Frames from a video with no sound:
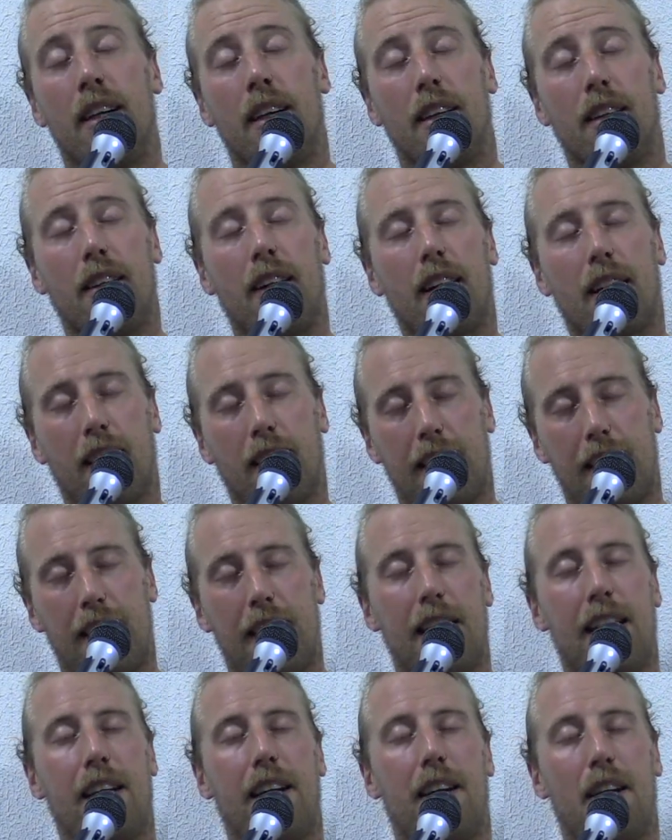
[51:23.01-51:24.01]
Luckily,
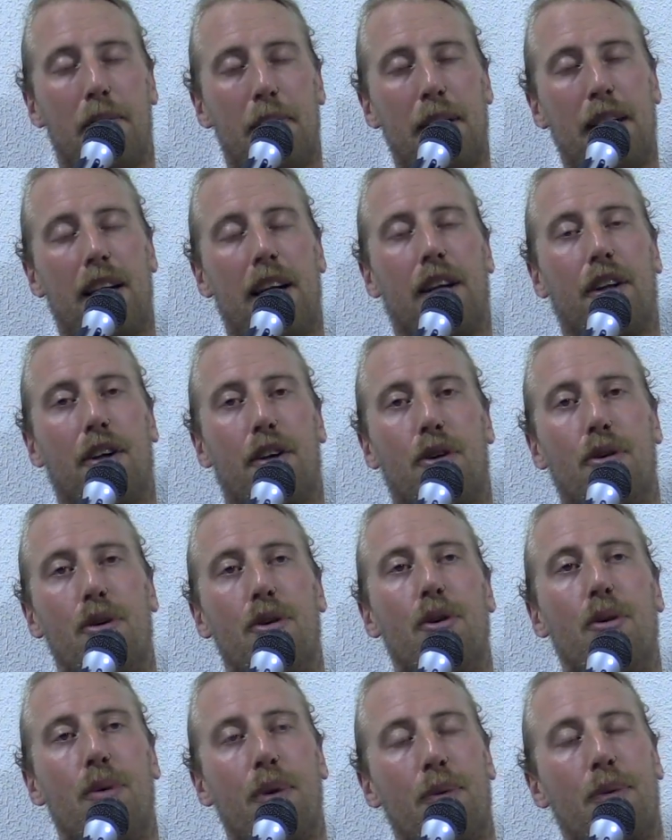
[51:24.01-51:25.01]
he ended up being hella
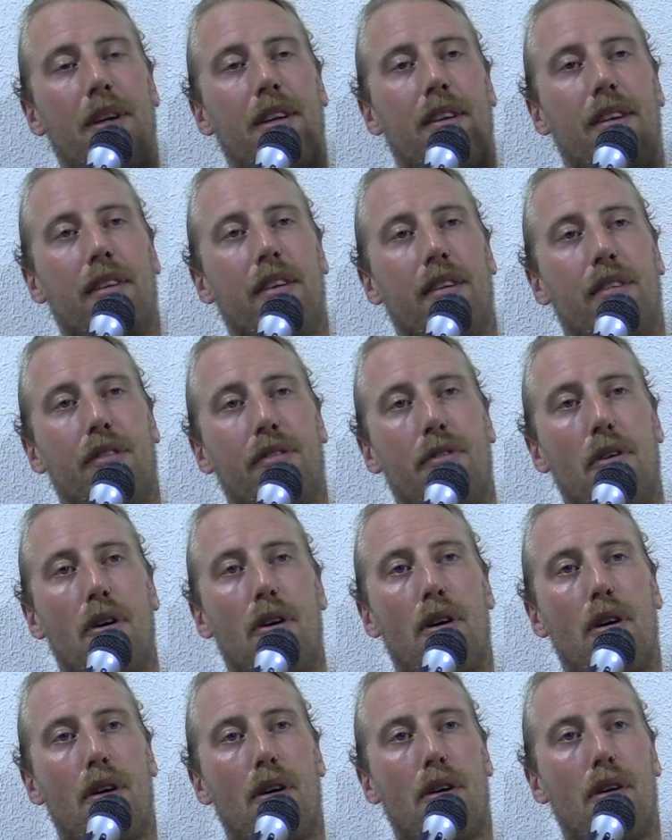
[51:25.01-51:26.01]
cool. We went to this
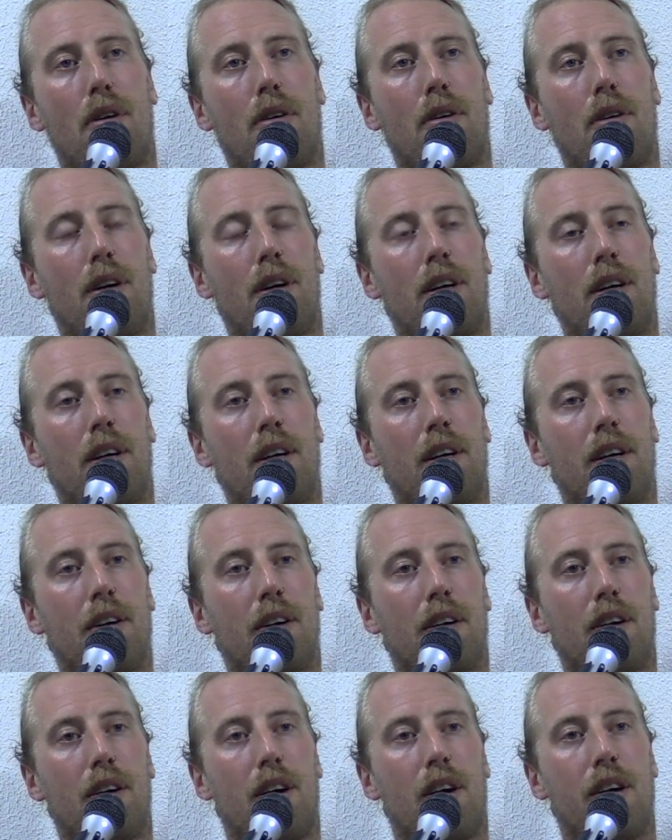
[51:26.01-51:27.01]
Forró
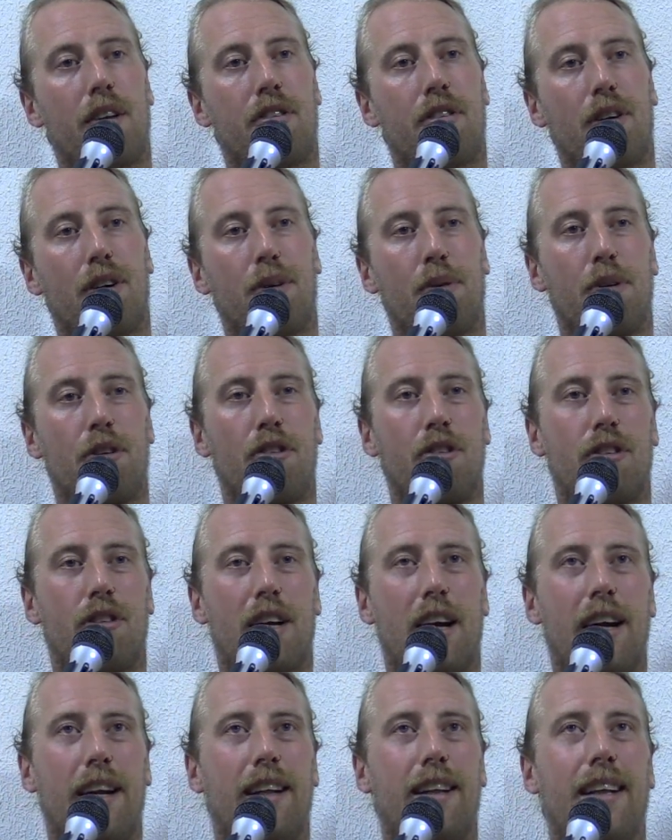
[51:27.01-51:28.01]
concert, which is
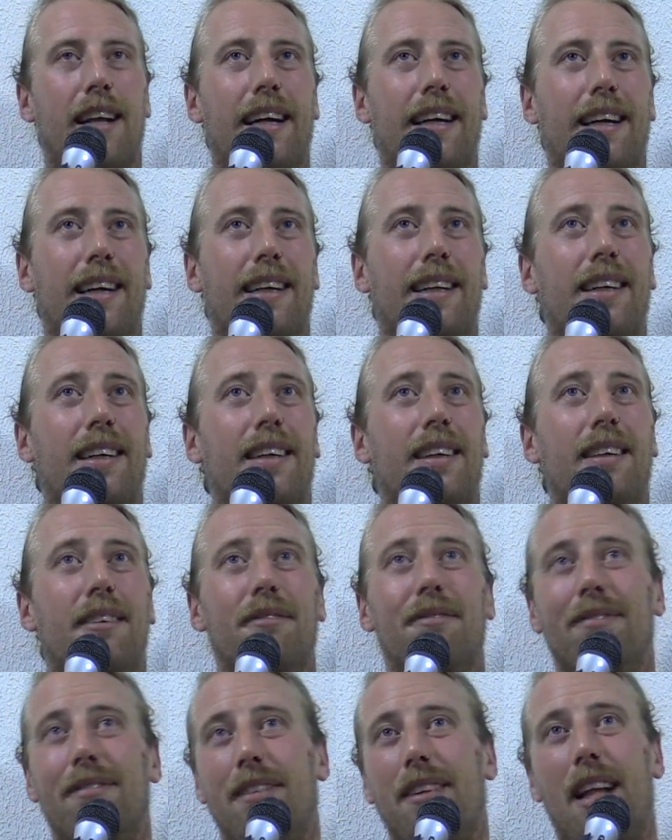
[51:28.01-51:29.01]
kind of like
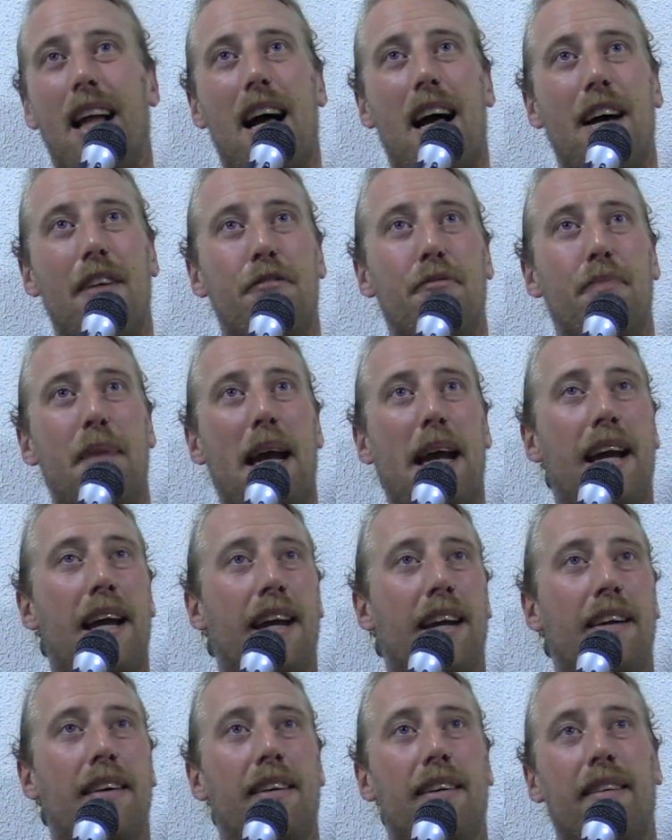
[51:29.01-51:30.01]
a live
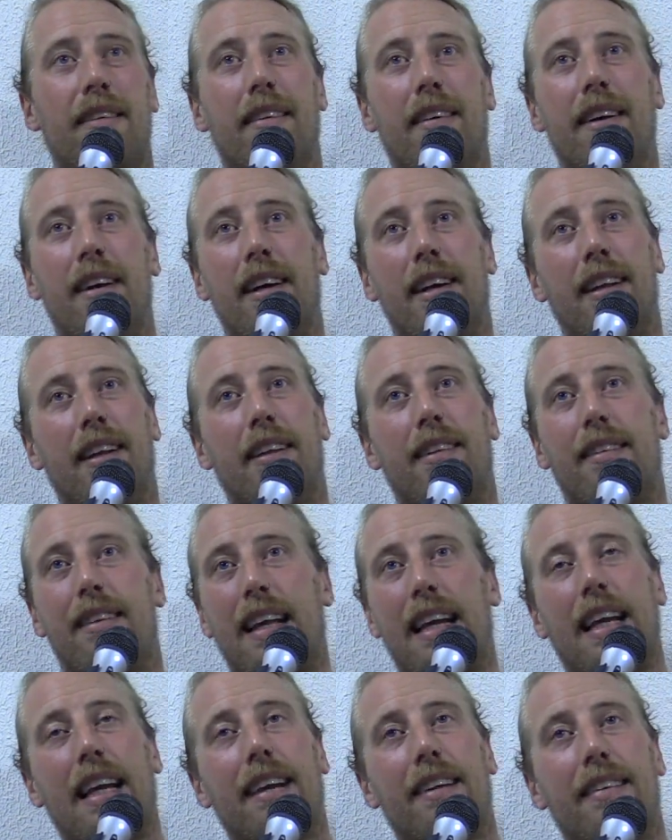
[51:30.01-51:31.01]
band. It's
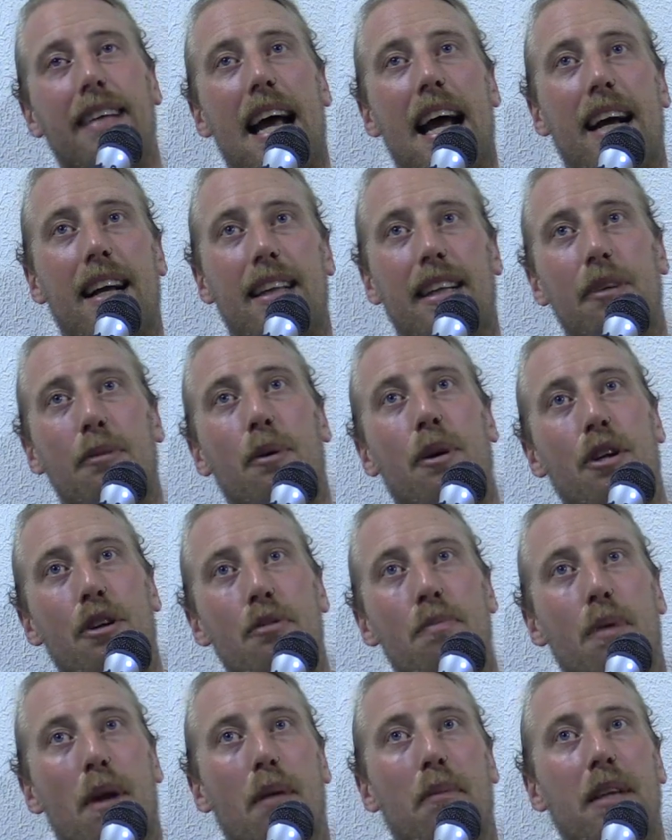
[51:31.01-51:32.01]
like exactly what
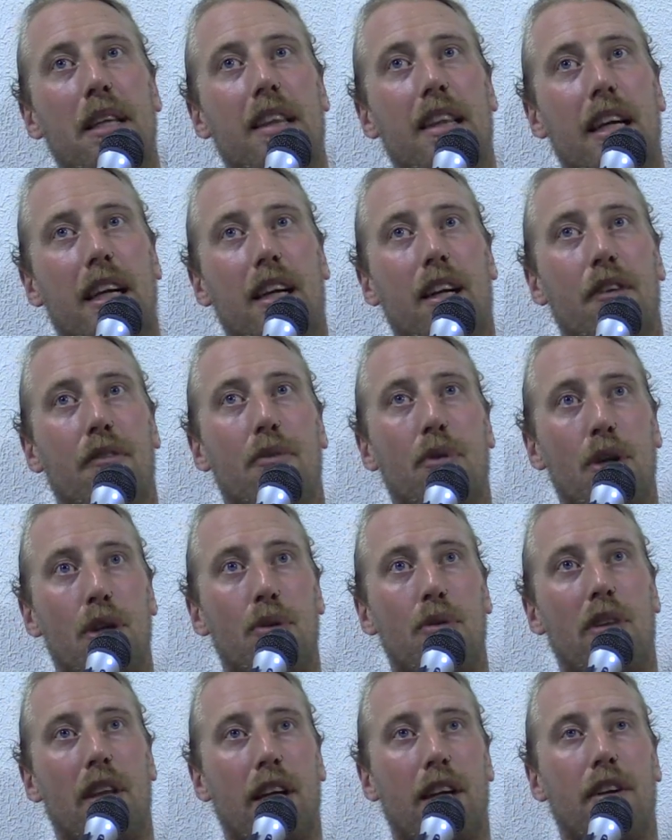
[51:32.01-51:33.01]
you probably think of when
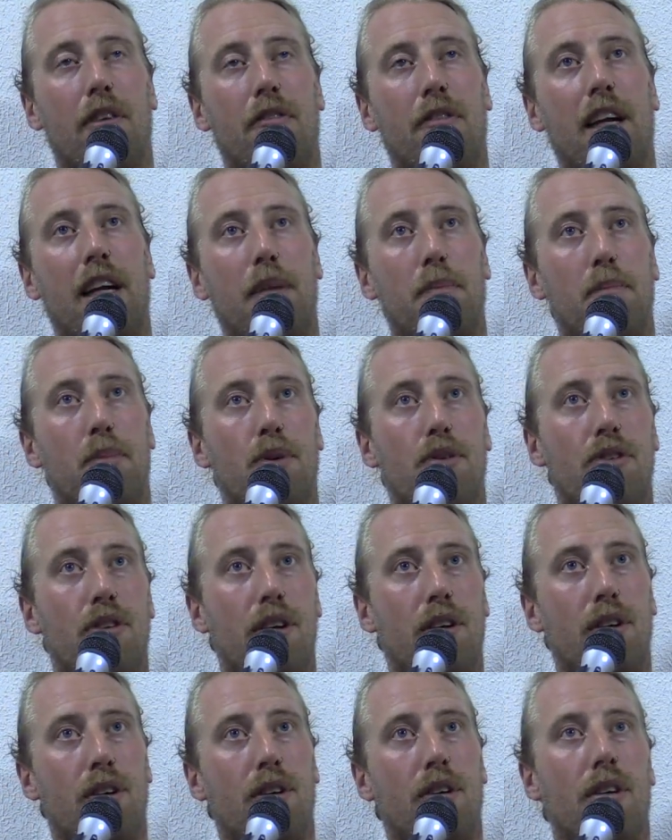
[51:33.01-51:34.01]
you think of like
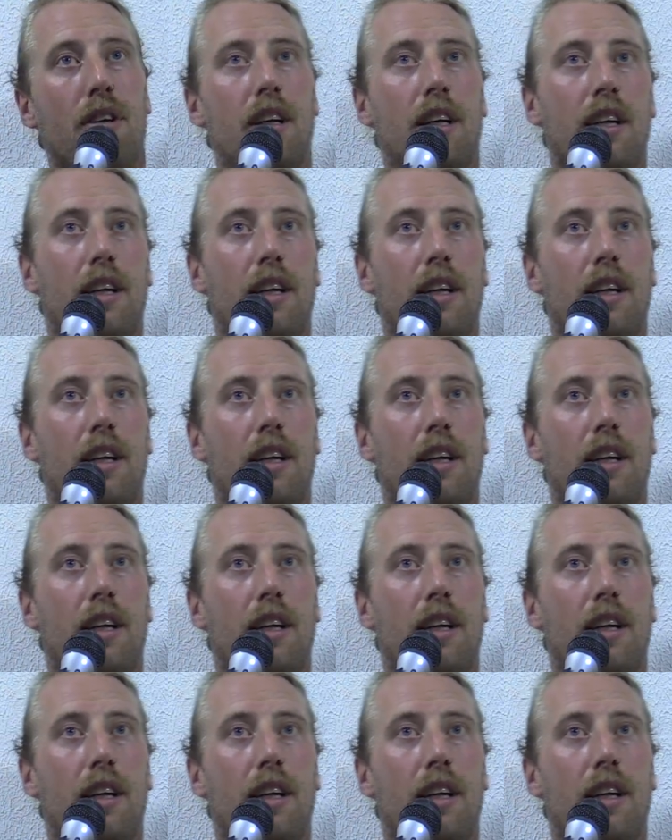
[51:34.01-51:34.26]
Brazil,